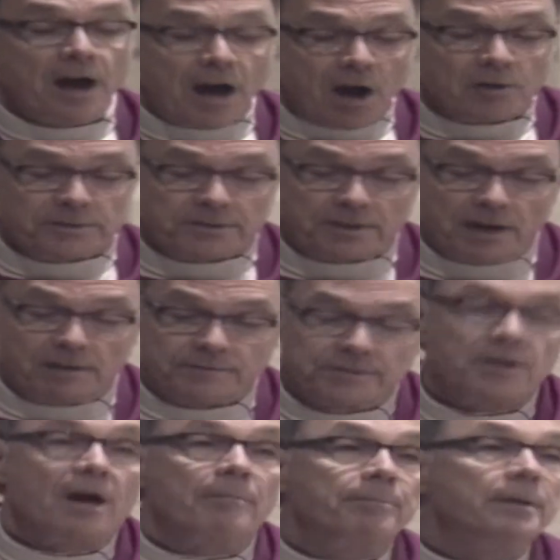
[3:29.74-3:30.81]
ourselves
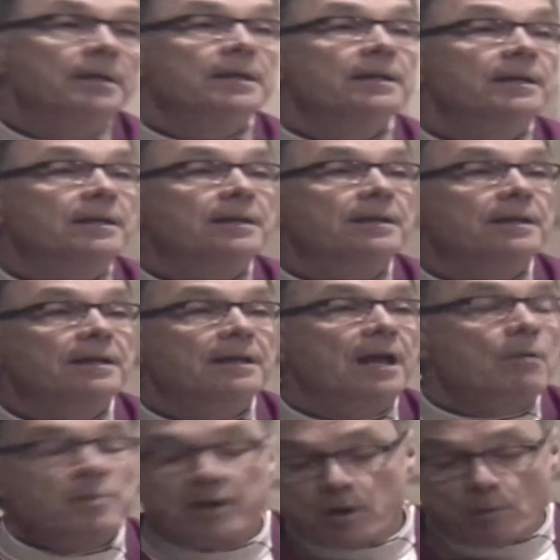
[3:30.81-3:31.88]
up.
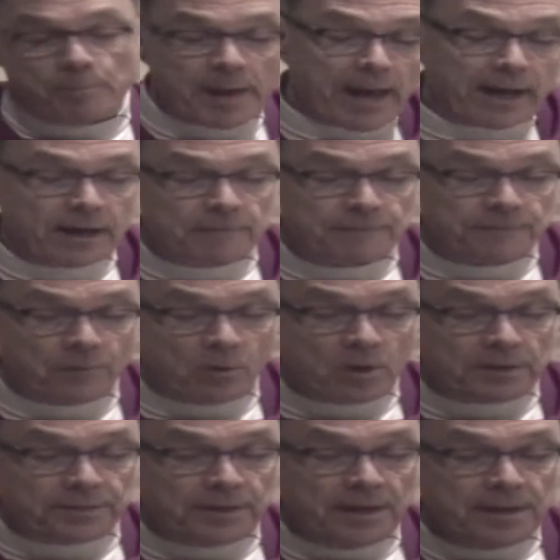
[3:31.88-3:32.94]
And we go back and
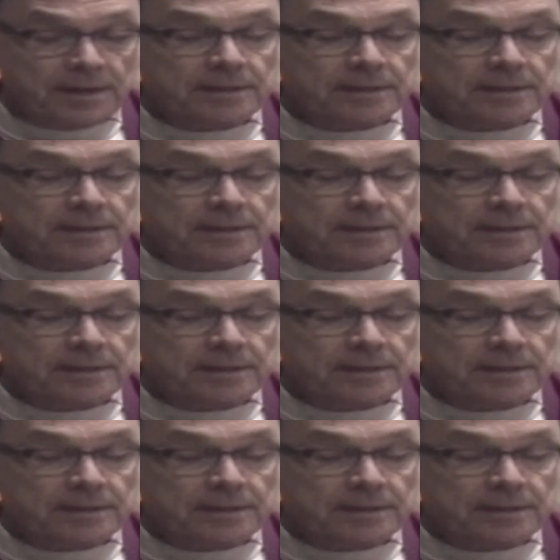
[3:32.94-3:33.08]
forth,